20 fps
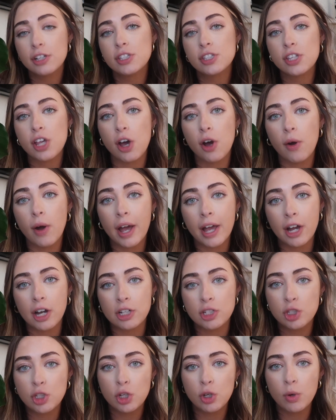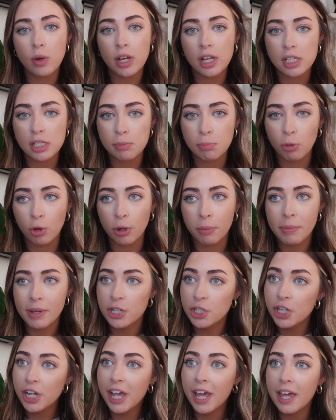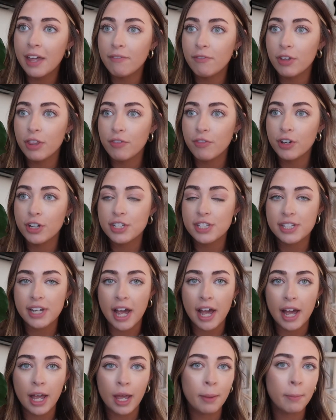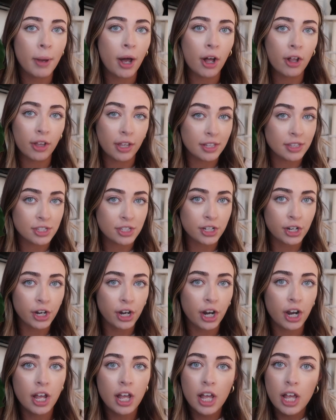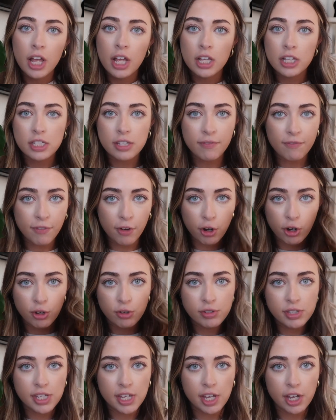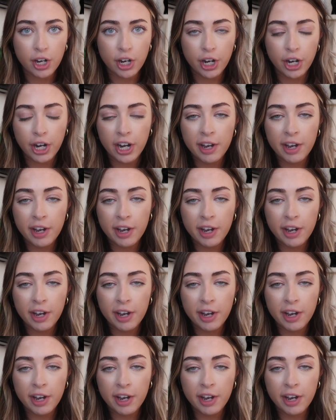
So I got to explore Michigan for the first time. I'll insert some photos here.